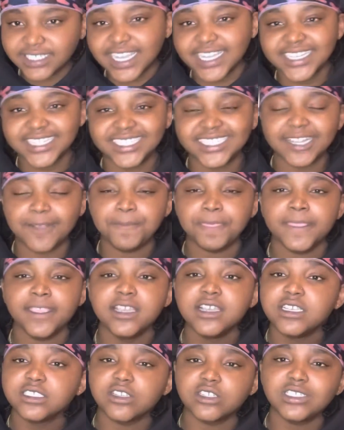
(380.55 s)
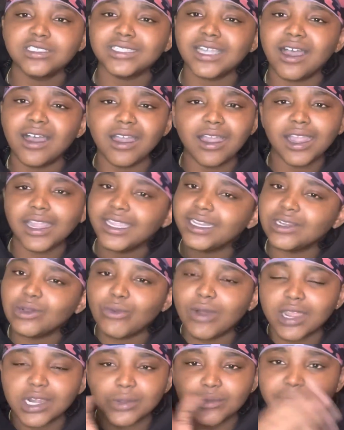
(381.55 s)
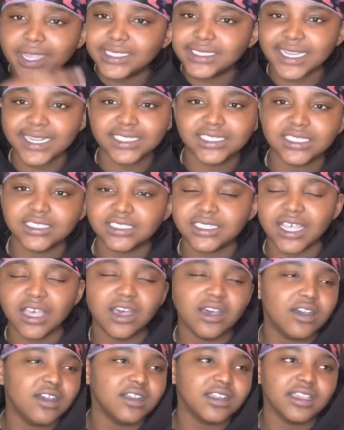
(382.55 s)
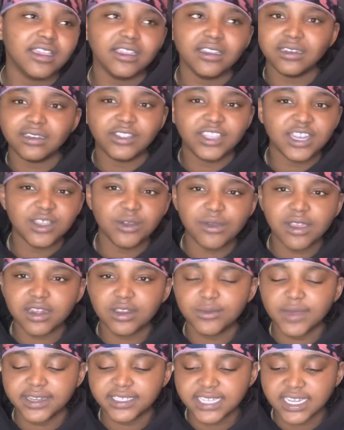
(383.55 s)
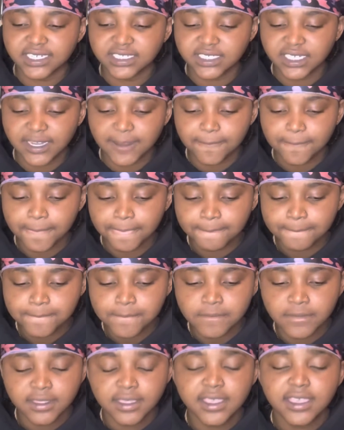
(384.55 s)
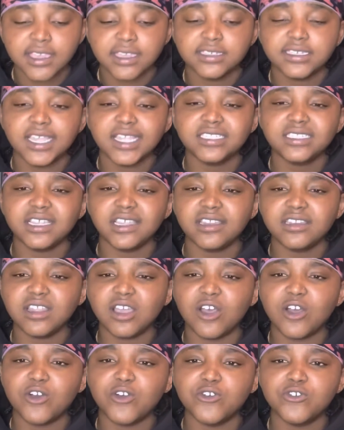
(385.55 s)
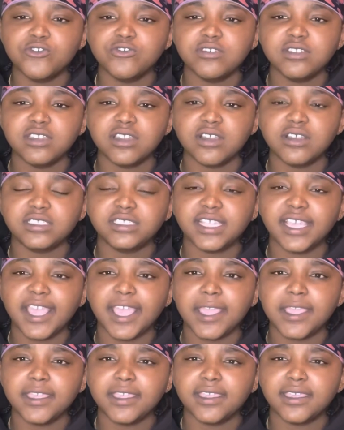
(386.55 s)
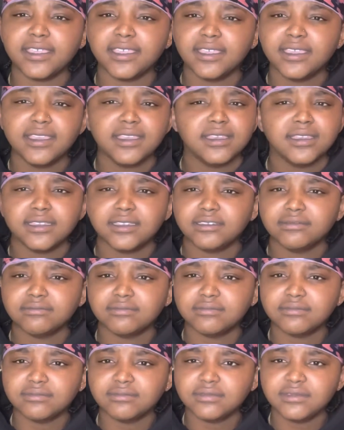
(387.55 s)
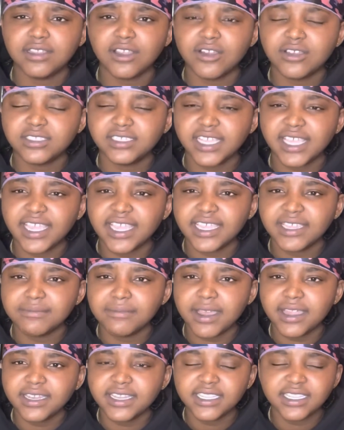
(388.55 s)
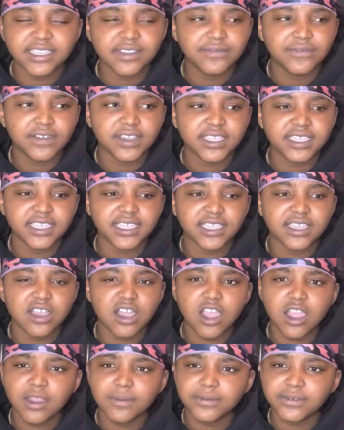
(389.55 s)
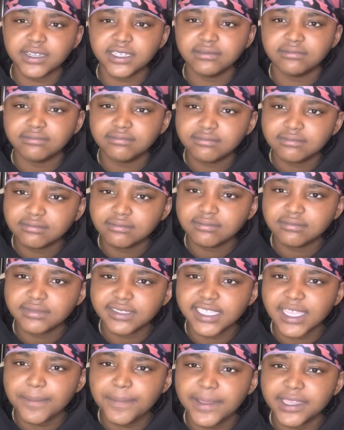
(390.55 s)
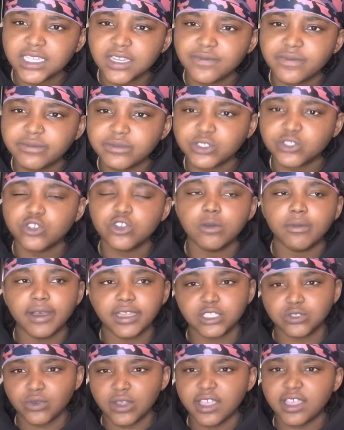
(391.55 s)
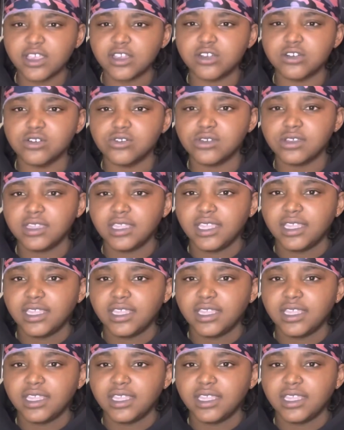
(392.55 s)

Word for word: type shit. So she's like, all right, you know, walking away type shit. She's like, oh, okay, you know, walking away type shit. Next thing you know, you know what I'm saying, you know what I'm saying, my nigga fucking Aubrey get picked up from school by 12.